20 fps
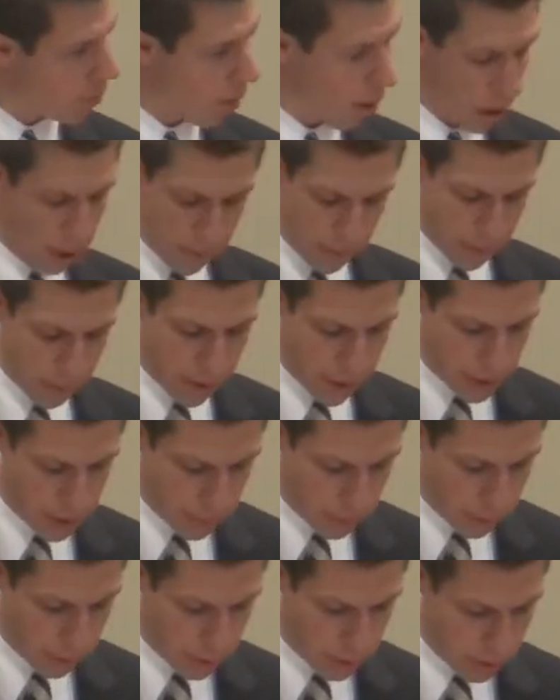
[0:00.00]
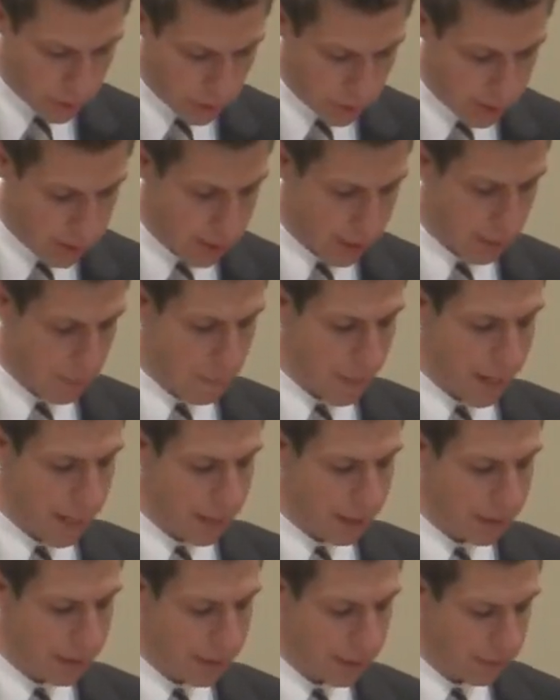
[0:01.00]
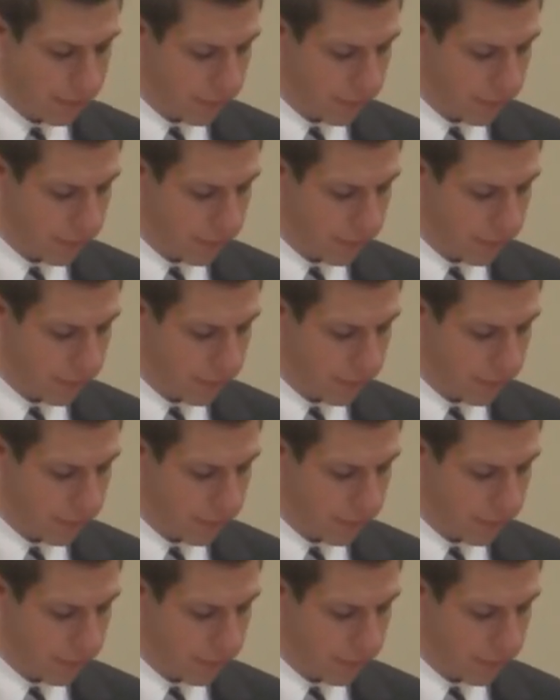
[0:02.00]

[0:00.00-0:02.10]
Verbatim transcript: mark of a divisive person is they make,